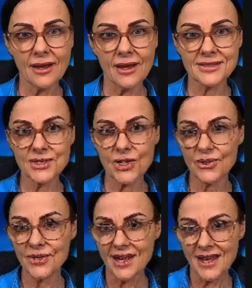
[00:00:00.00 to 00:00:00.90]
Okay,
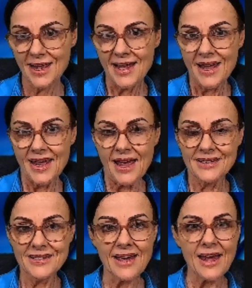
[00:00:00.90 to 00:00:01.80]
so
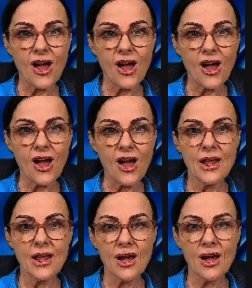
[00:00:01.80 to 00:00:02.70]
yeah, I
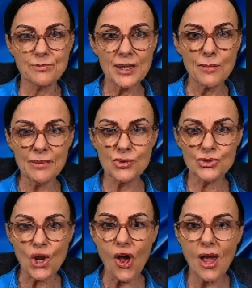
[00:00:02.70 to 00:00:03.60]
spent a bit more
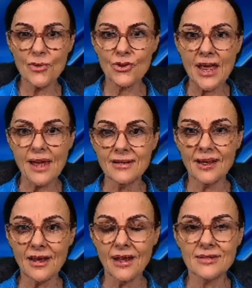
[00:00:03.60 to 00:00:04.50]
time on that
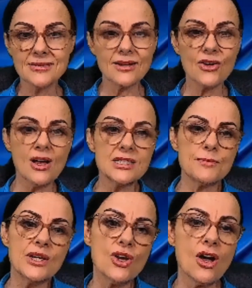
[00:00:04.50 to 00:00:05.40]
answer, guys,
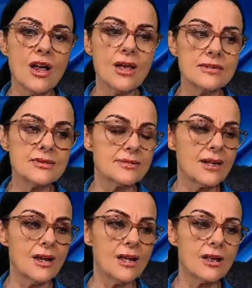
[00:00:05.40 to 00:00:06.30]
because
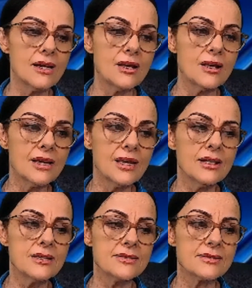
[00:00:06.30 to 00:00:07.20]
it
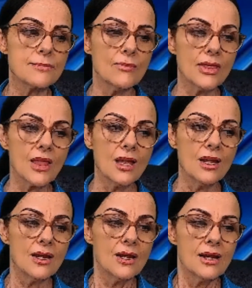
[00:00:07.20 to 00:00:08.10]

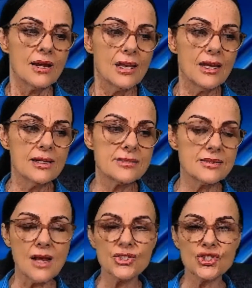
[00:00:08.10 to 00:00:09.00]
is
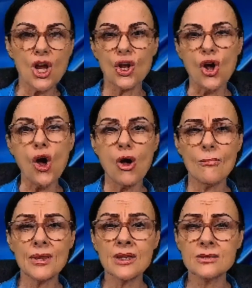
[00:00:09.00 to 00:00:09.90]
such a
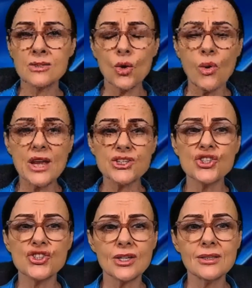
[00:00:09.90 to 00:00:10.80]
common
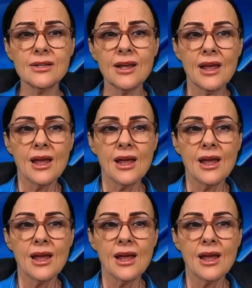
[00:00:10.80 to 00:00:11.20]
question.